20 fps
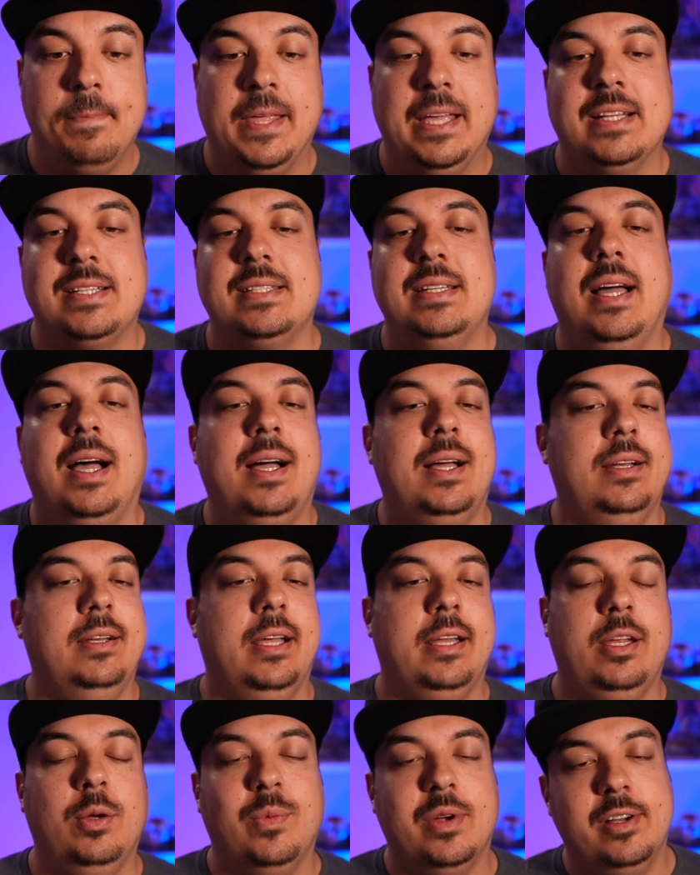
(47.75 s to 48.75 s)
It's not
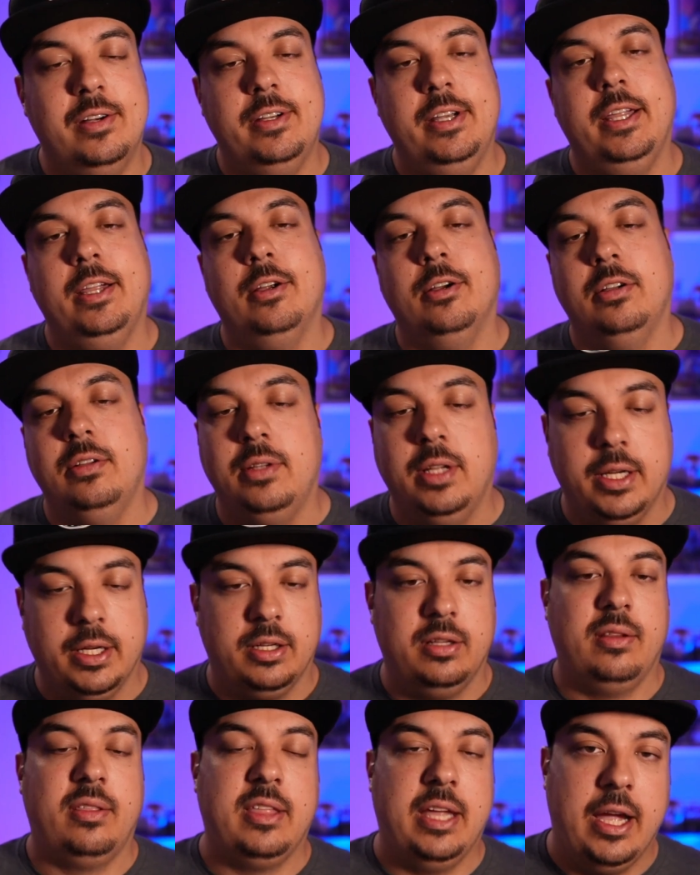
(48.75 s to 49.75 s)
anywhere near
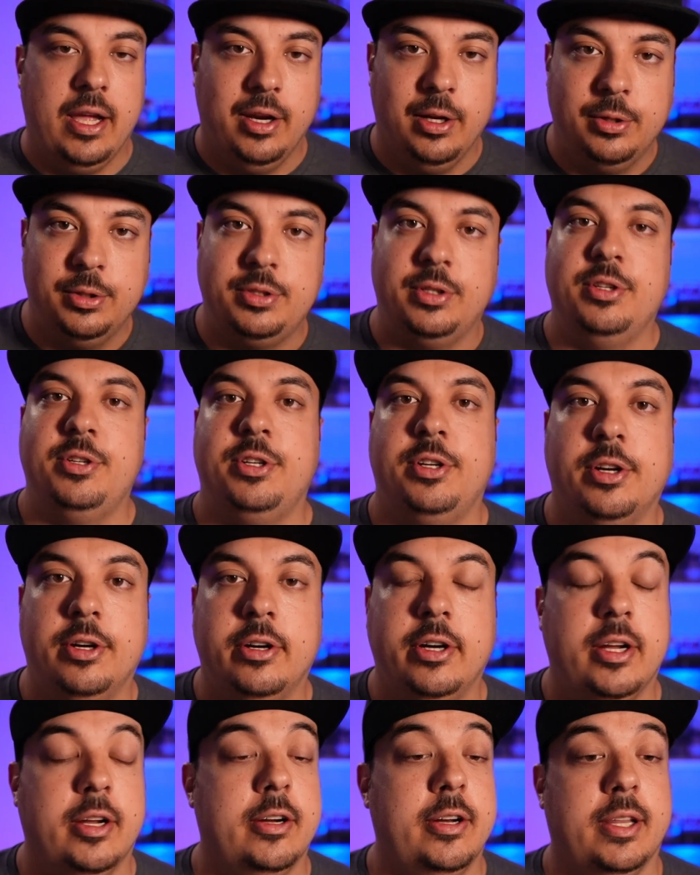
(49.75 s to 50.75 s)
like Thanos or
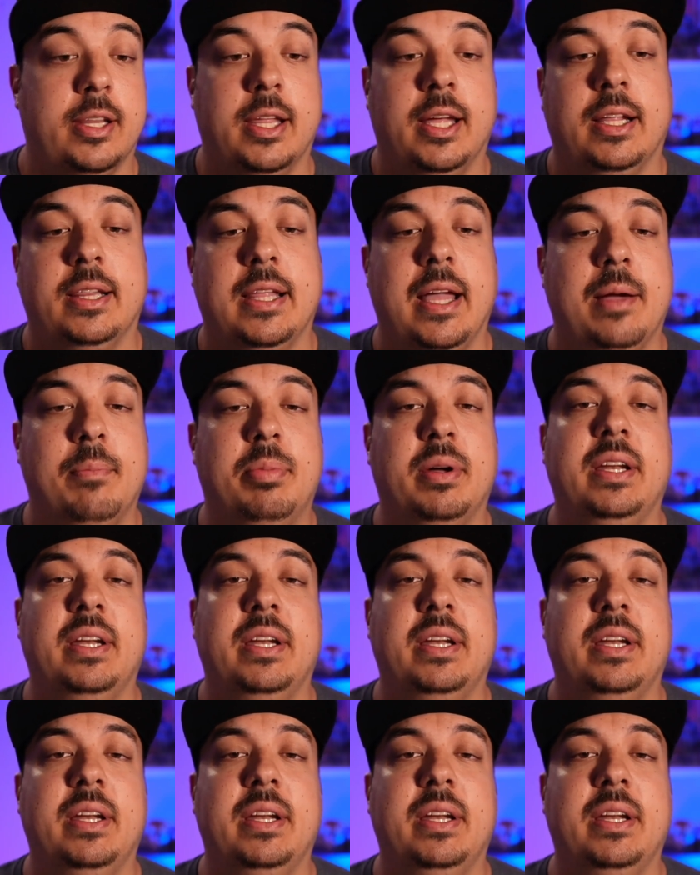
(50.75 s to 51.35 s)
Shuri or anything like that,